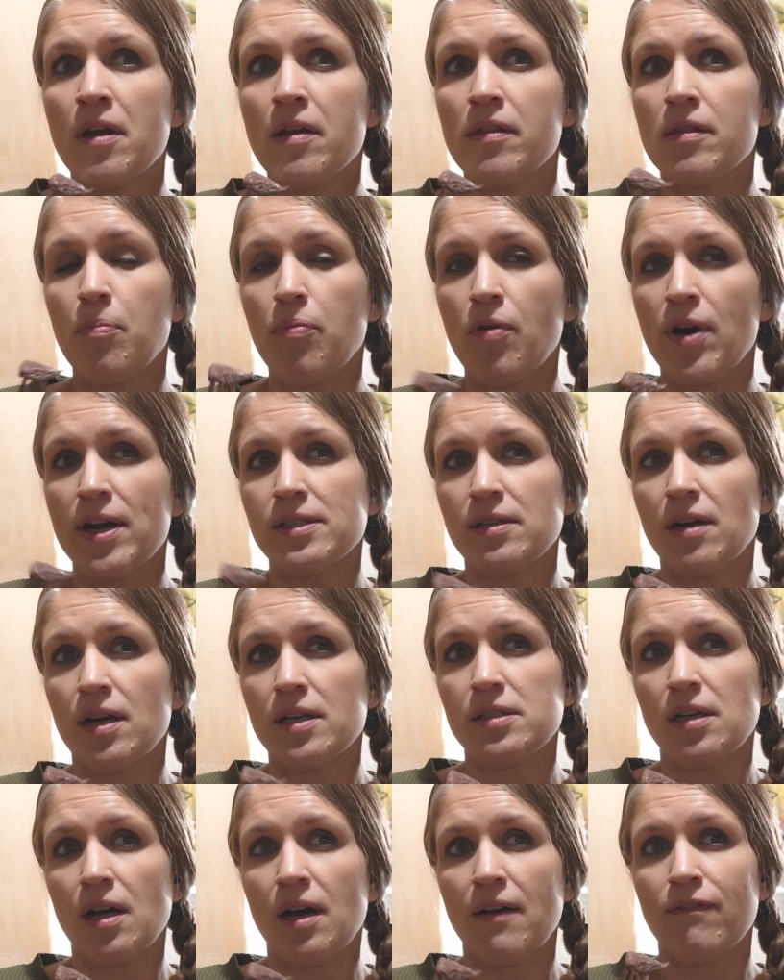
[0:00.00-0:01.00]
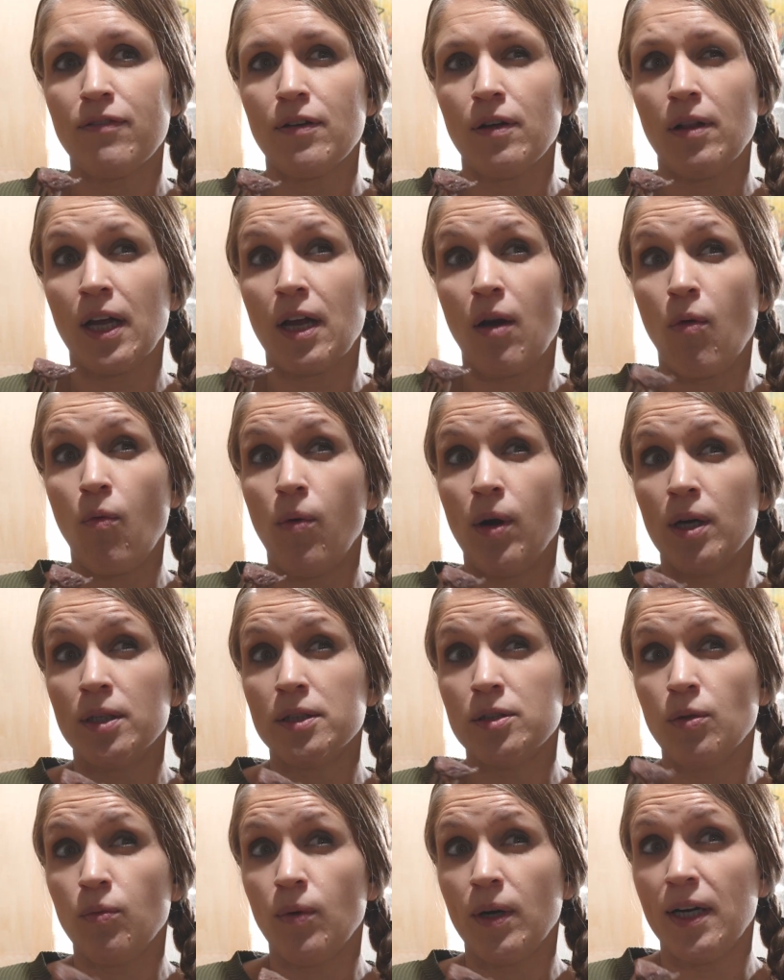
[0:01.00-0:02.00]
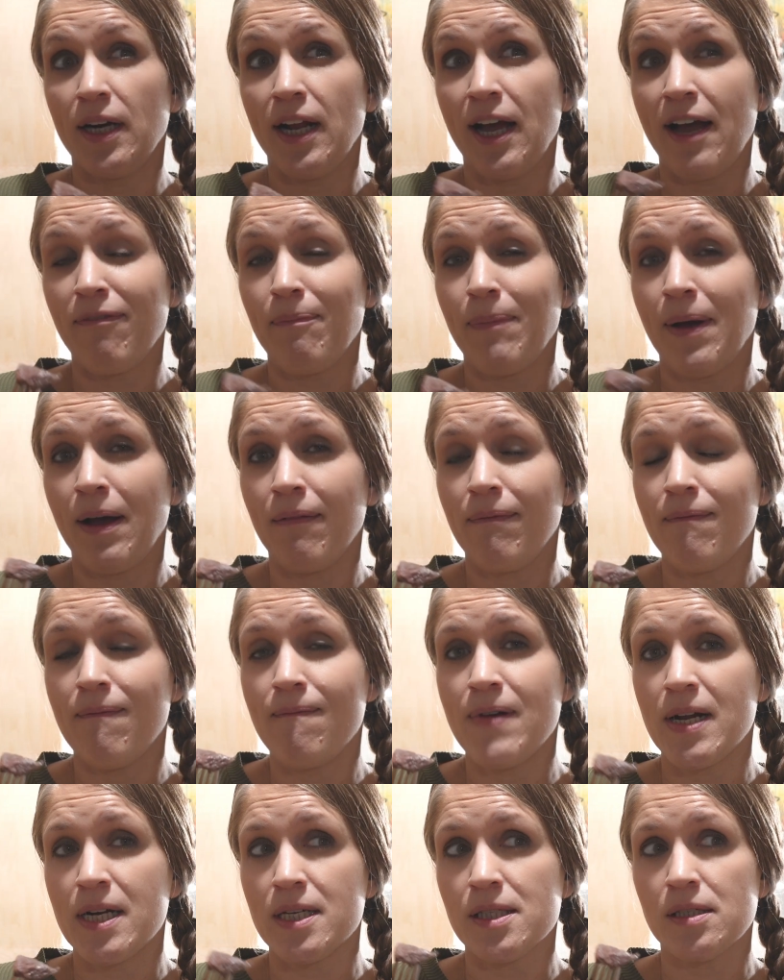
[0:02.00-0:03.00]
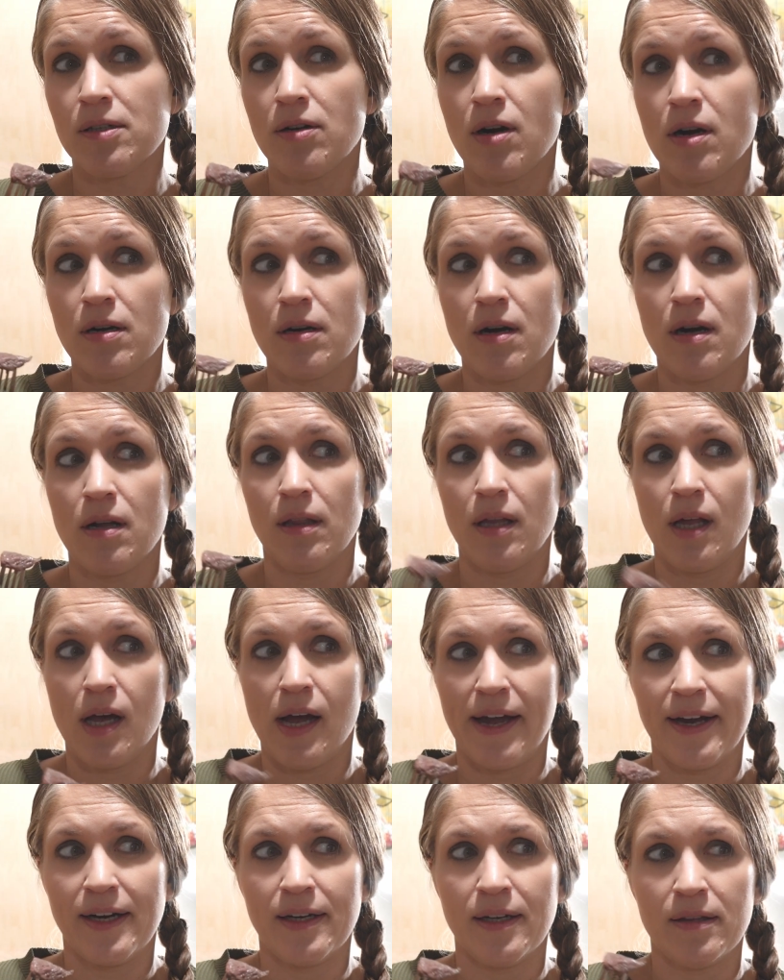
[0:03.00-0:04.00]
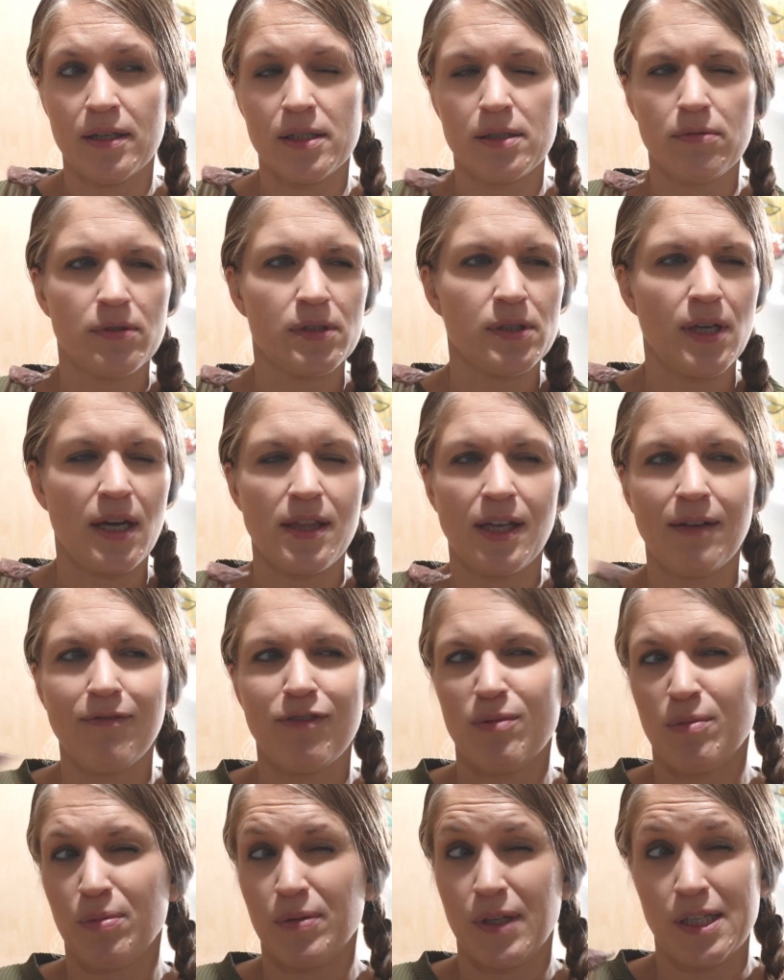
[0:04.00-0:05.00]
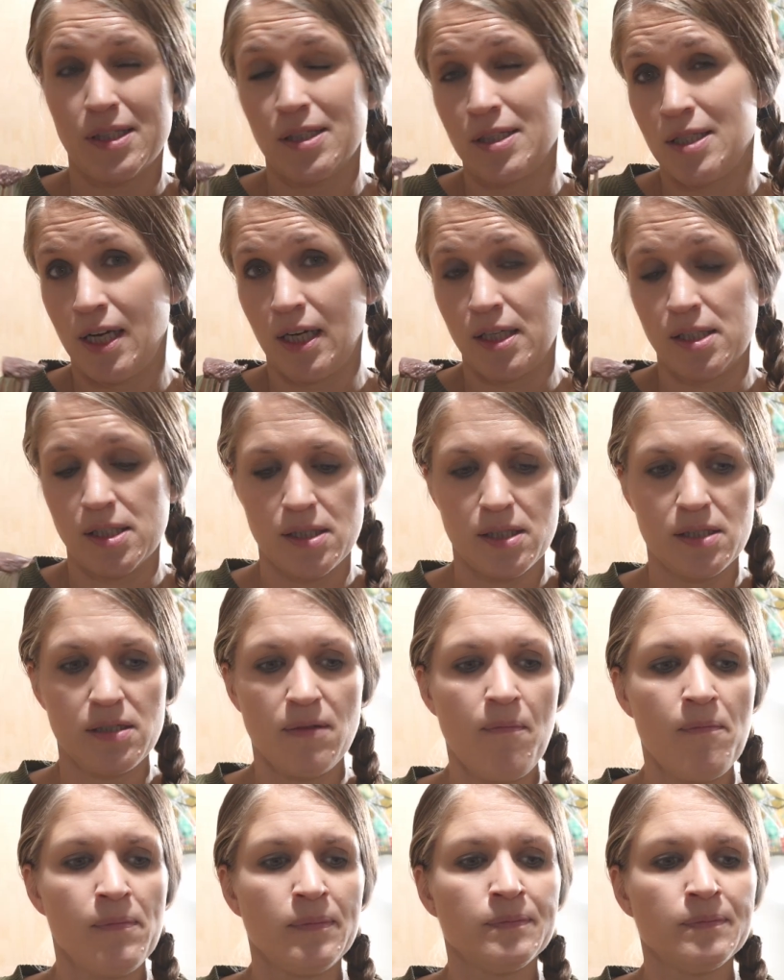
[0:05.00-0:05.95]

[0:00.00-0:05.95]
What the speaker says: The price I saw for like a 1 to 1.5 pound venison heart online, and this was, I think, from a place in Texas,